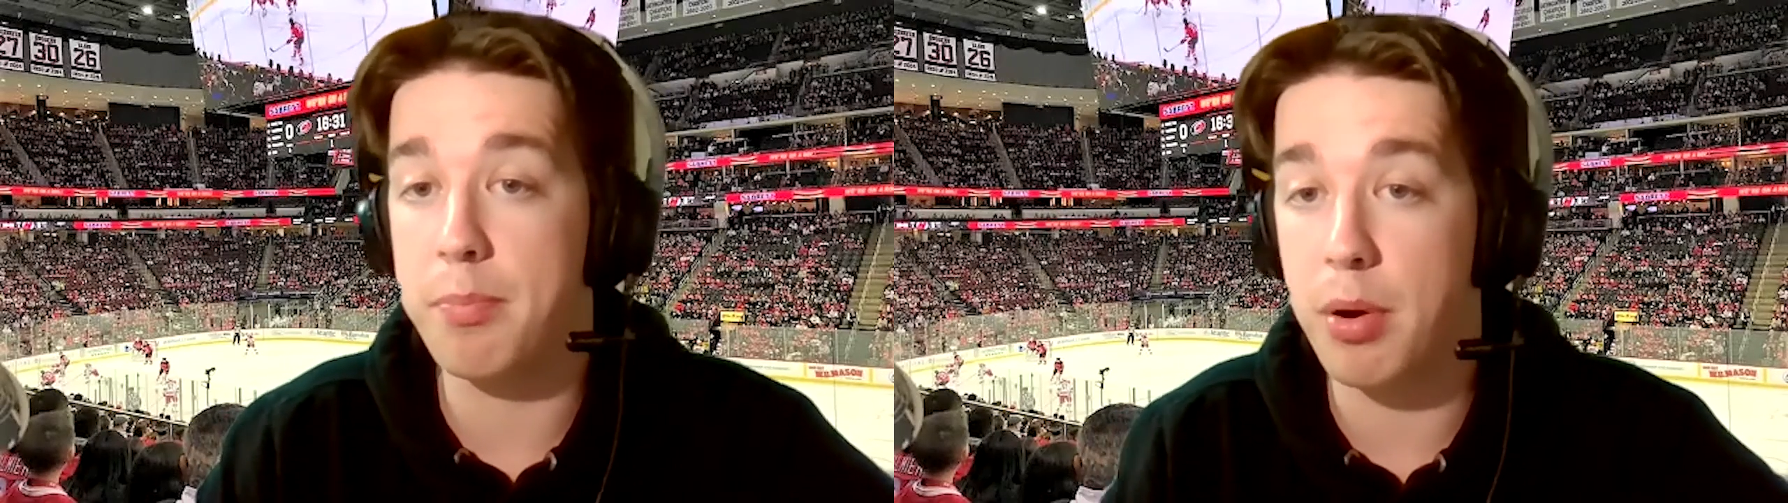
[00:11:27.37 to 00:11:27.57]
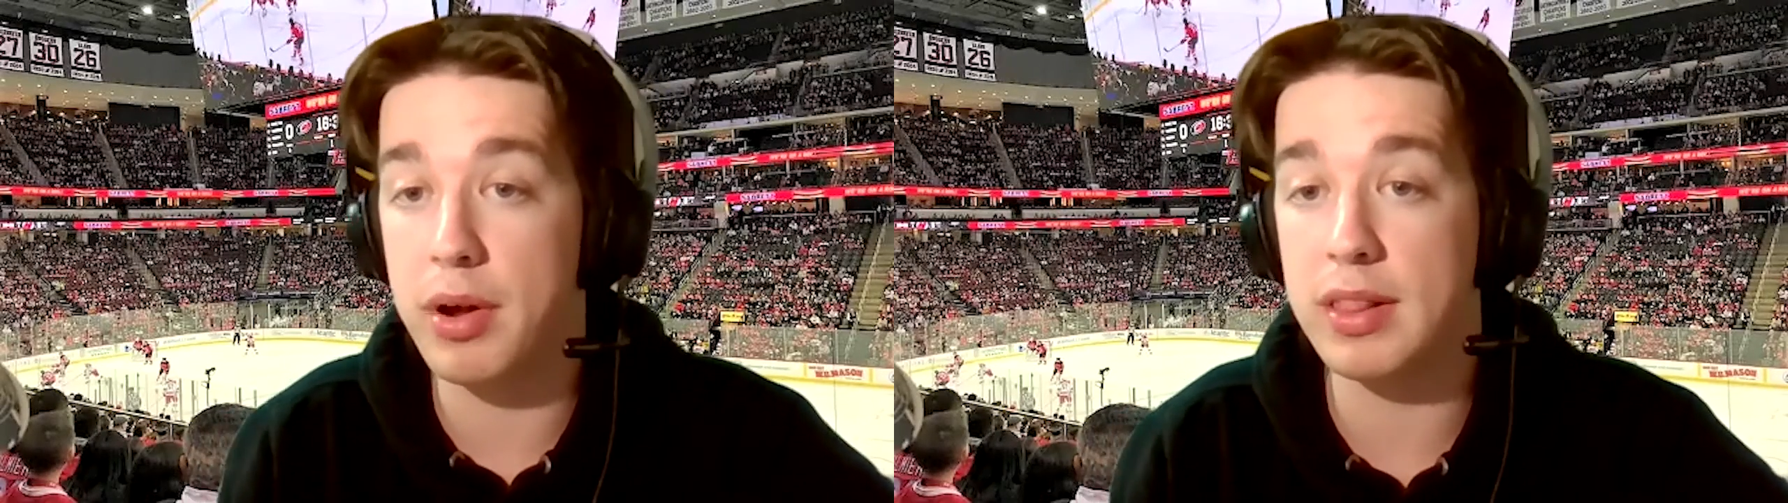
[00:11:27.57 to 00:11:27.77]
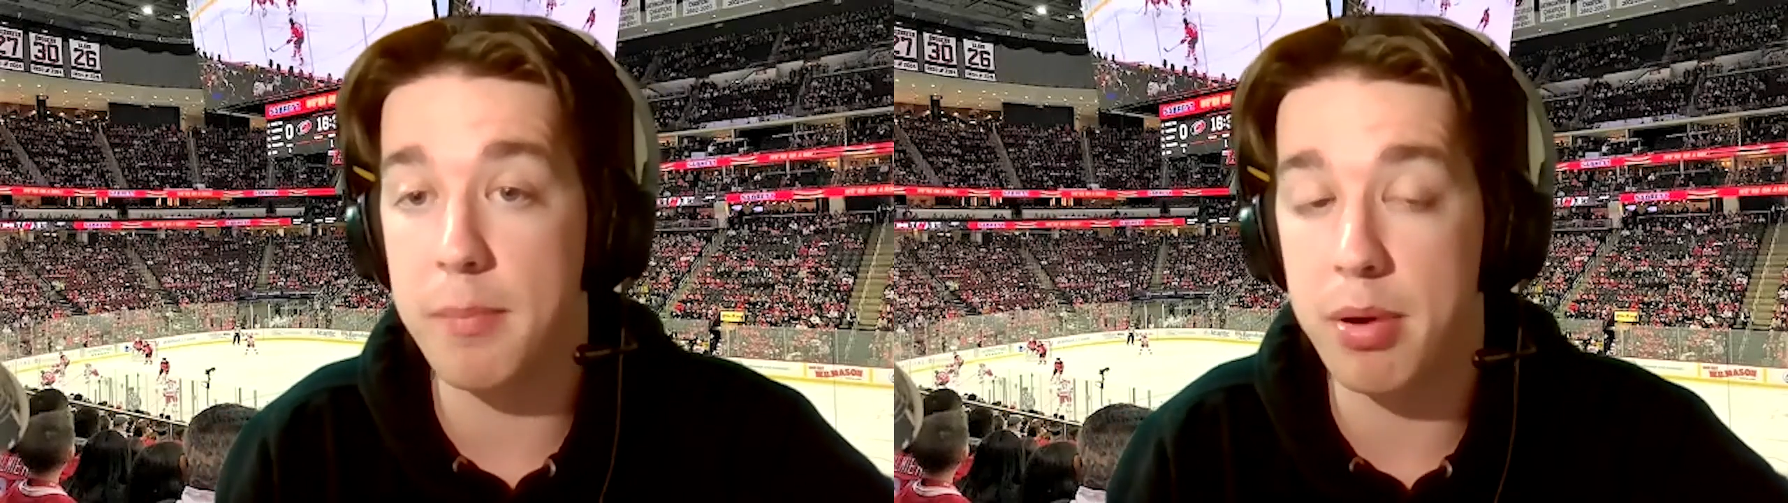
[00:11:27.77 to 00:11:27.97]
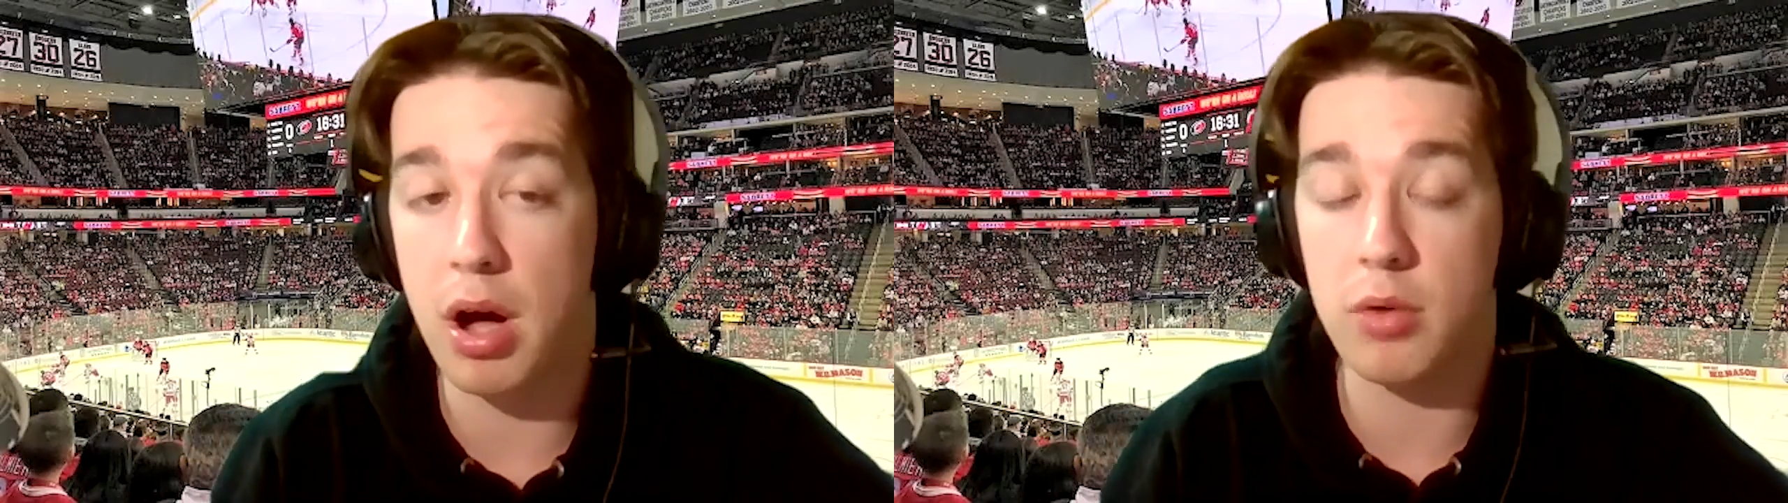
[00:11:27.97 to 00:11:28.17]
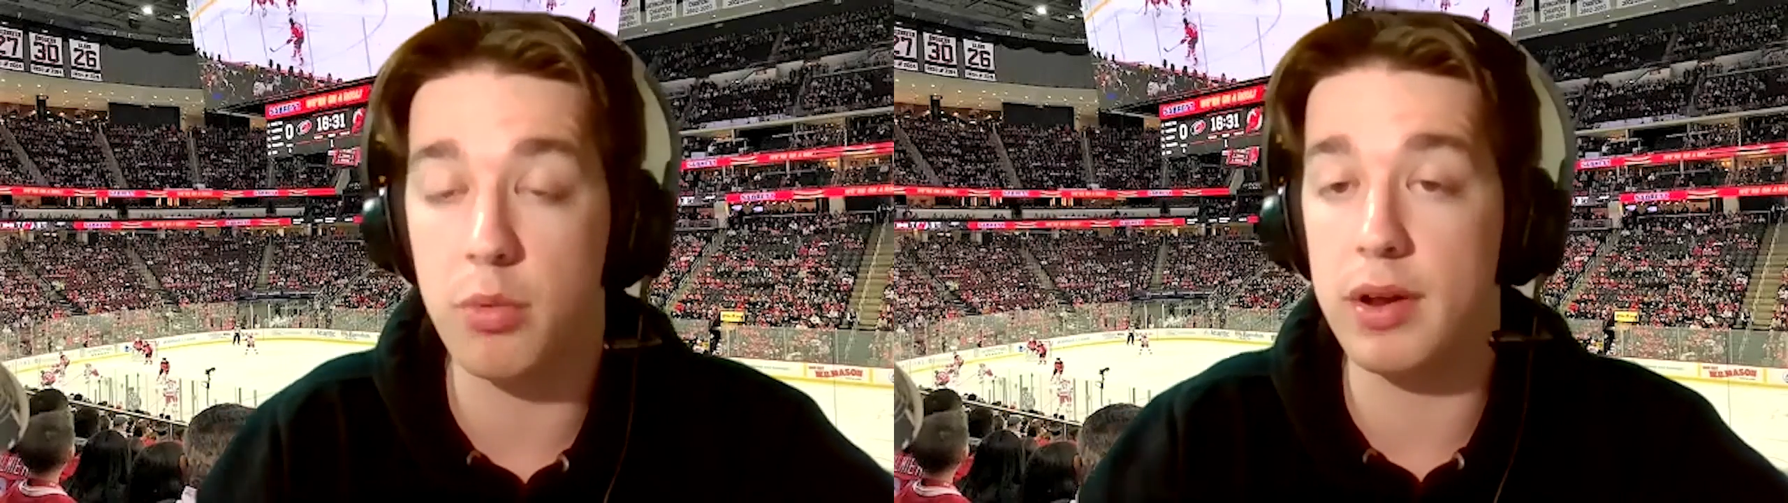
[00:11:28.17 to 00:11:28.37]
putting the
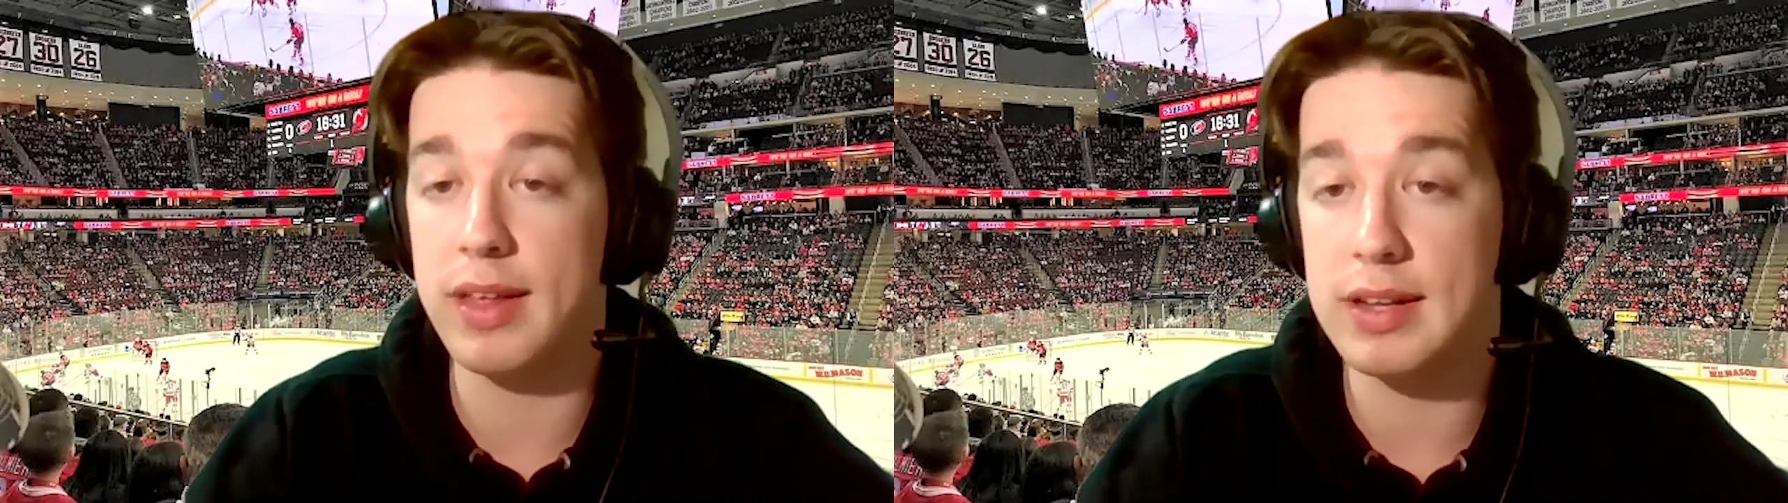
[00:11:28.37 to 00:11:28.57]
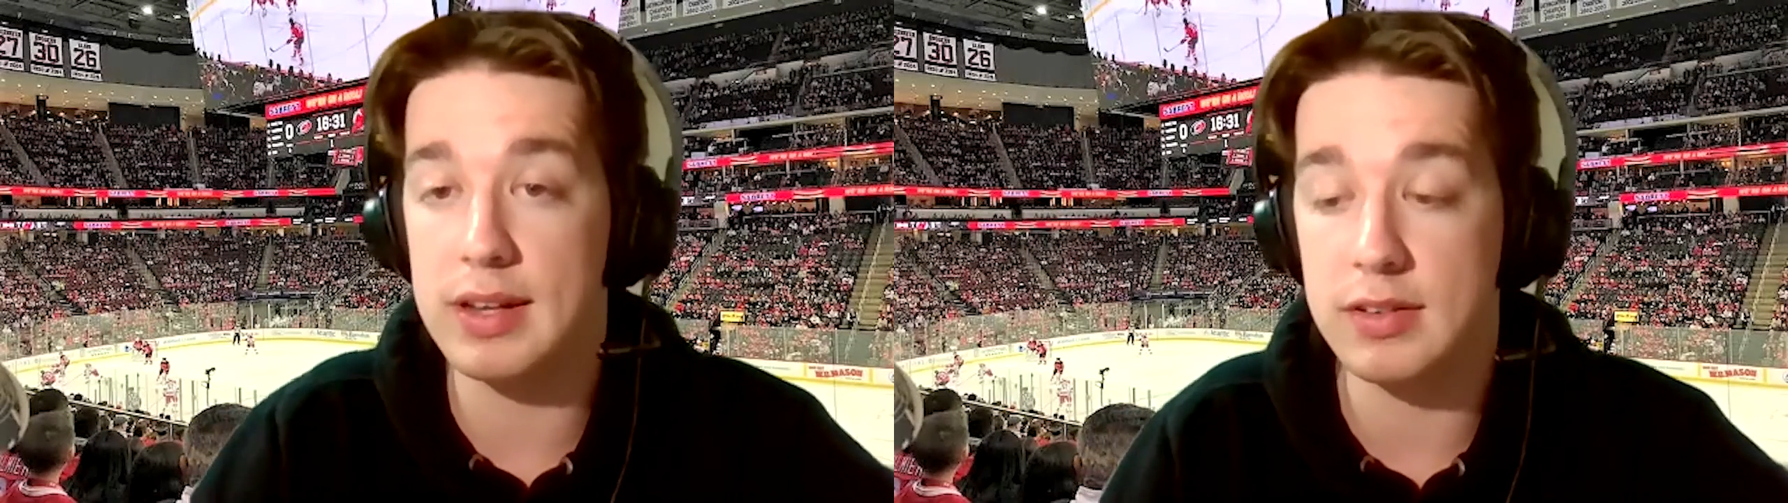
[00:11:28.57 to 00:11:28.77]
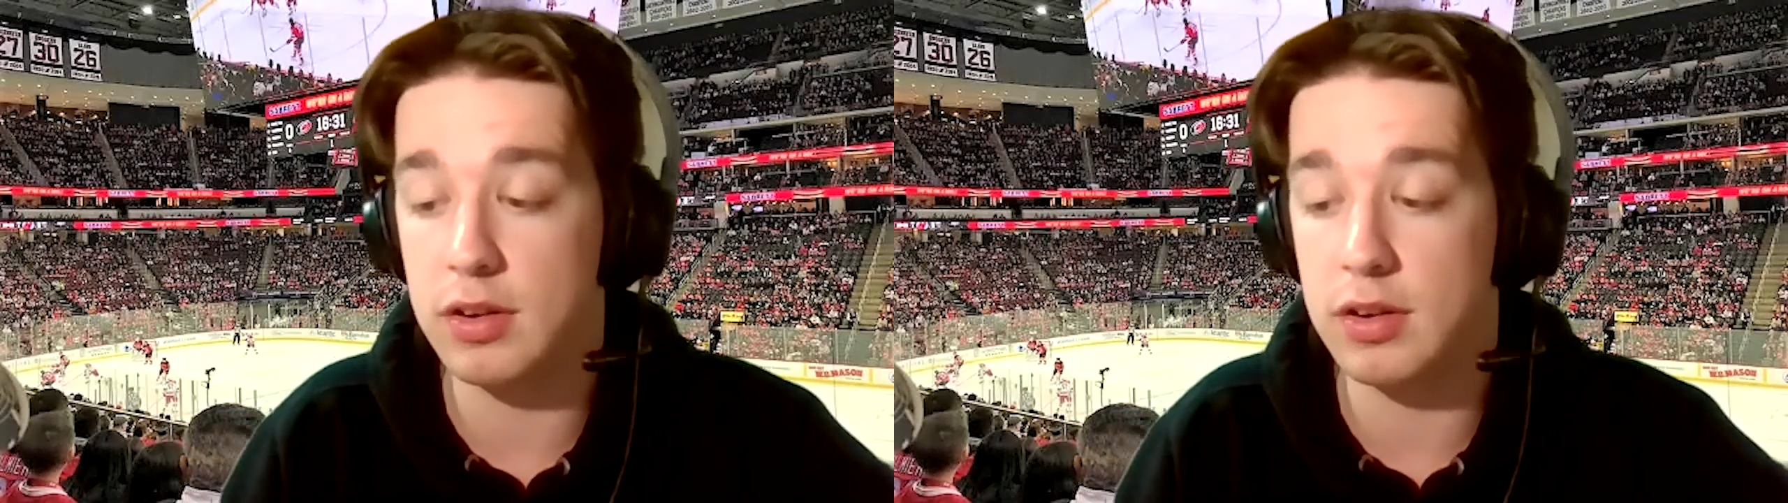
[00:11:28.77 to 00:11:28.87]
puck where they need